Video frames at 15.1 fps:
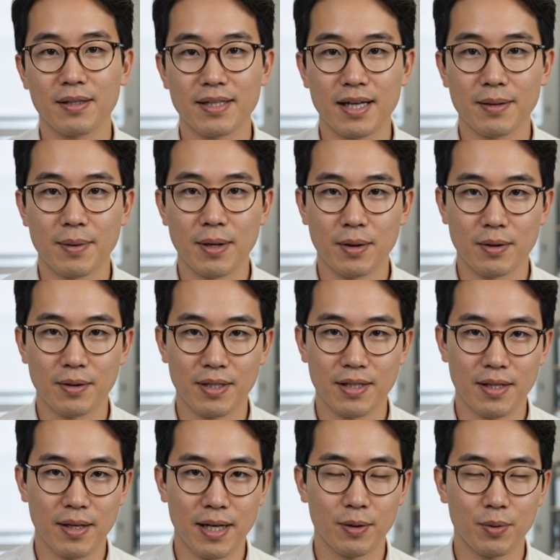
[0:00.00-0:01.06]
CPU
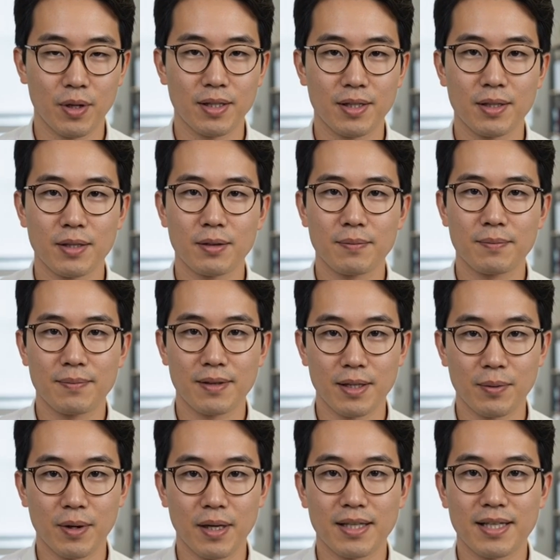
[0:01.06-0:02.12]
still has work to do. It
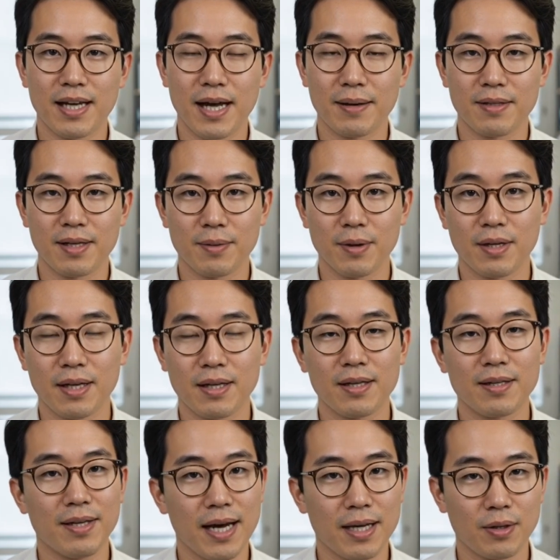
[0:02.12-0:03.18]
runs the game
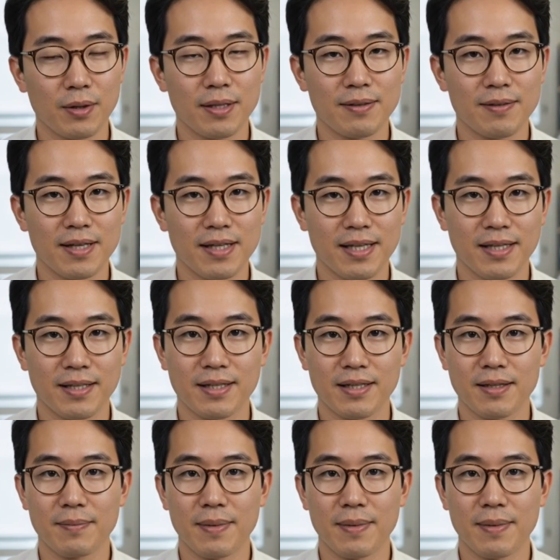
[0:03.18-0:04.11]
simulation, handles the physics,